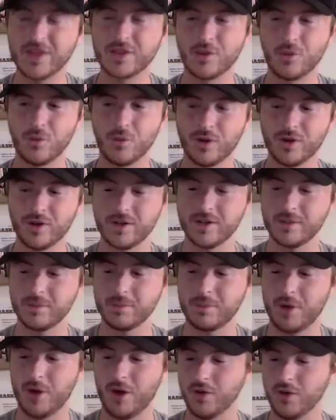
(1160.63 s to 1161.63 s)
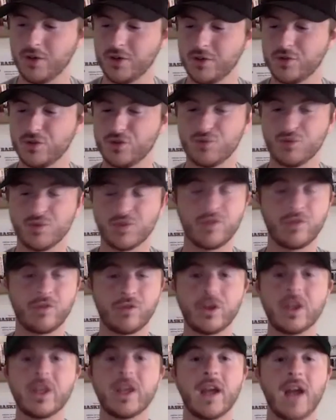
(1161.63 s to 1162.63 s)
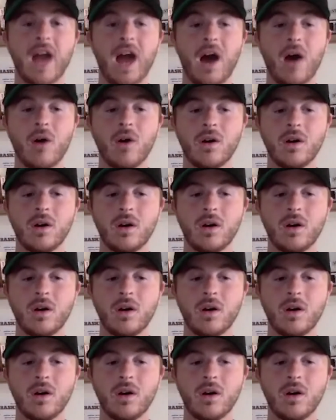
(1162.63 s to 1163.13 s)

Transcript: the word Paula used was freaking out,